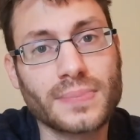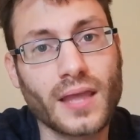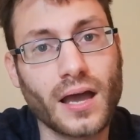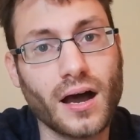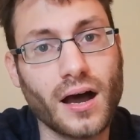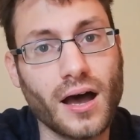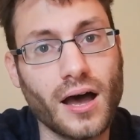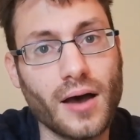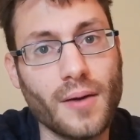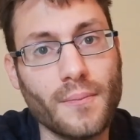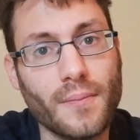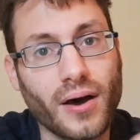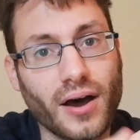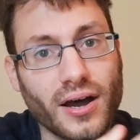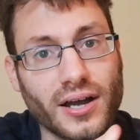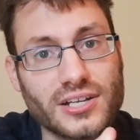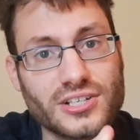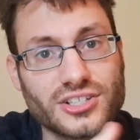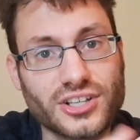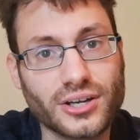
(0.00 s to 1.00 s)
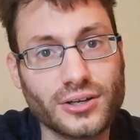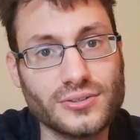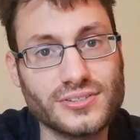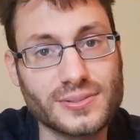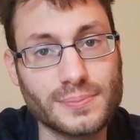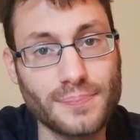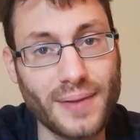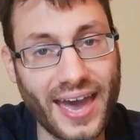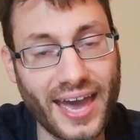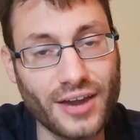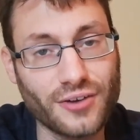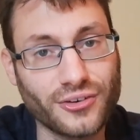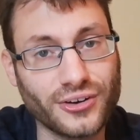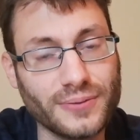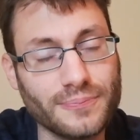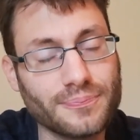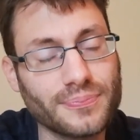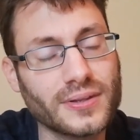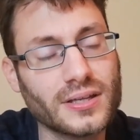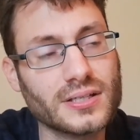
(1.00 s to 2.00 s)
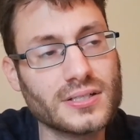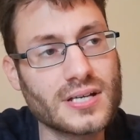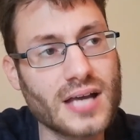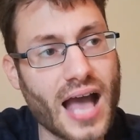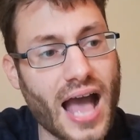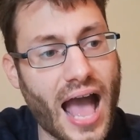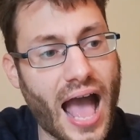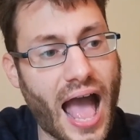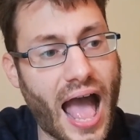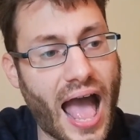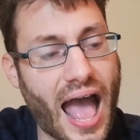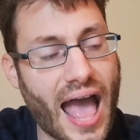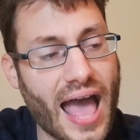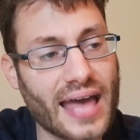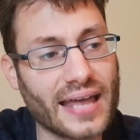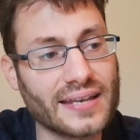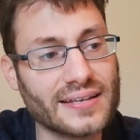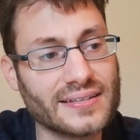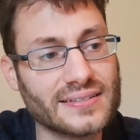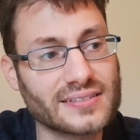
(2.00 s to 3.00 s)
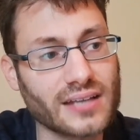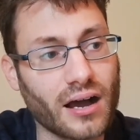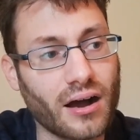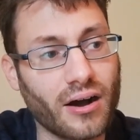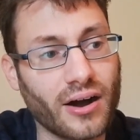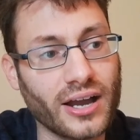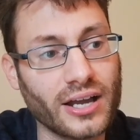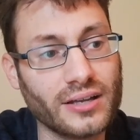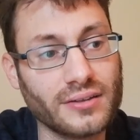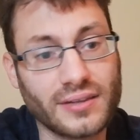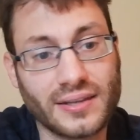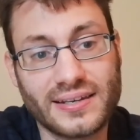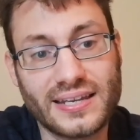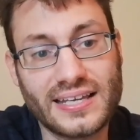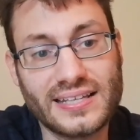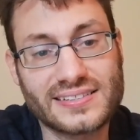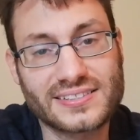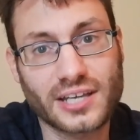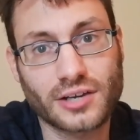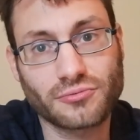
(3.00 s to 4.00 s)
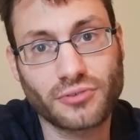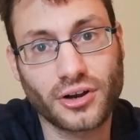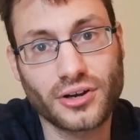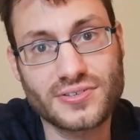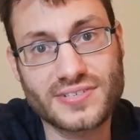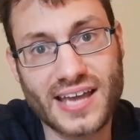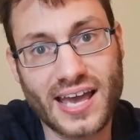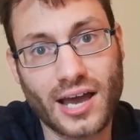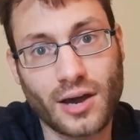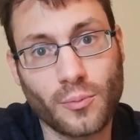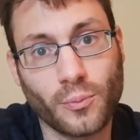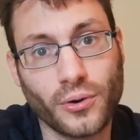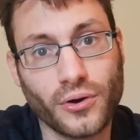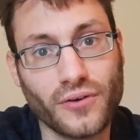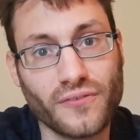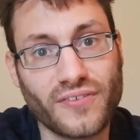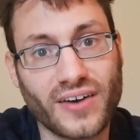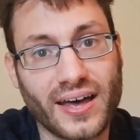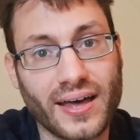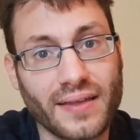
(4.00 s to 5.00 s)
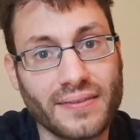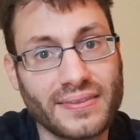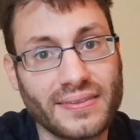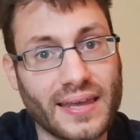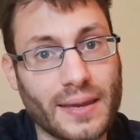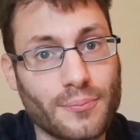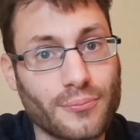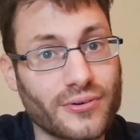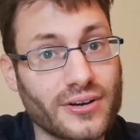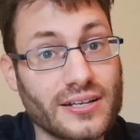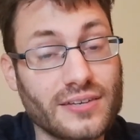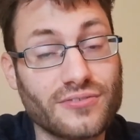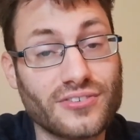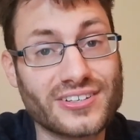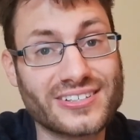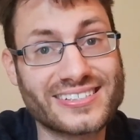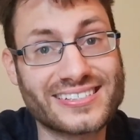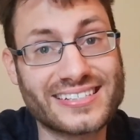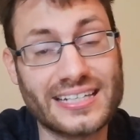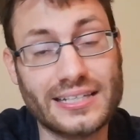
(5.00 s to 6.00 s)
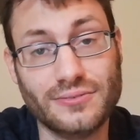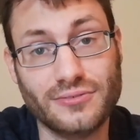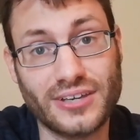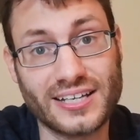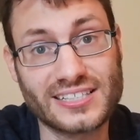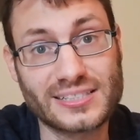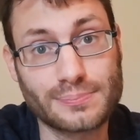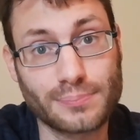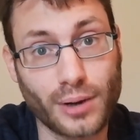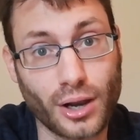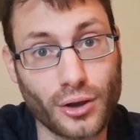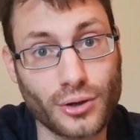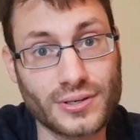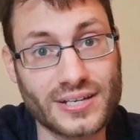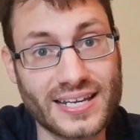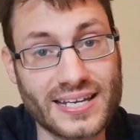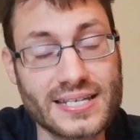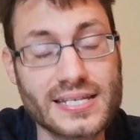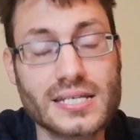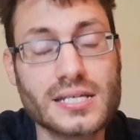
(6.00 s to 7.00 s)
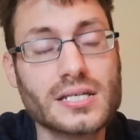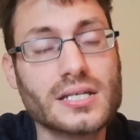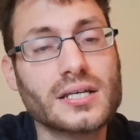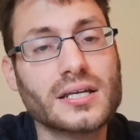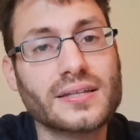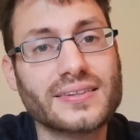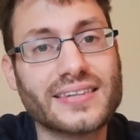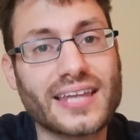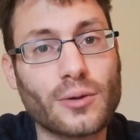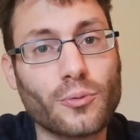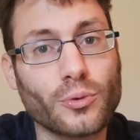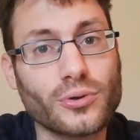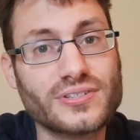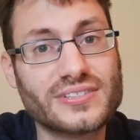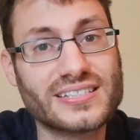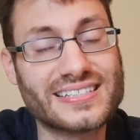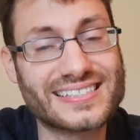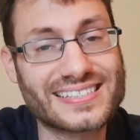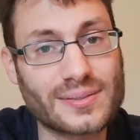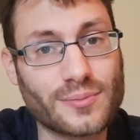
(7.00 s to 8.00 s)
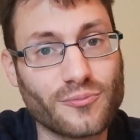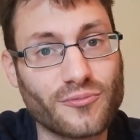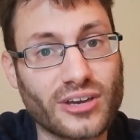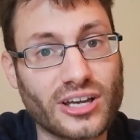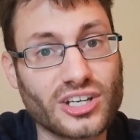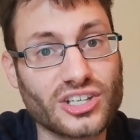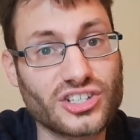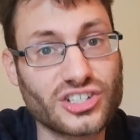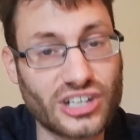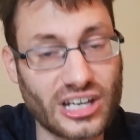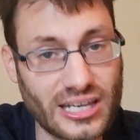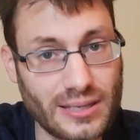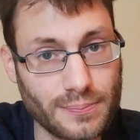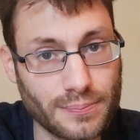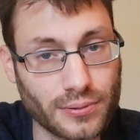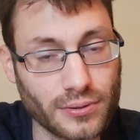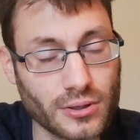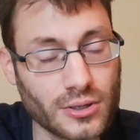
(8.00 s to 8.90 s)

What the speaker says: I chose a parent, and the needs I wrote down were that their previous TV exploded. They wanted something cheap.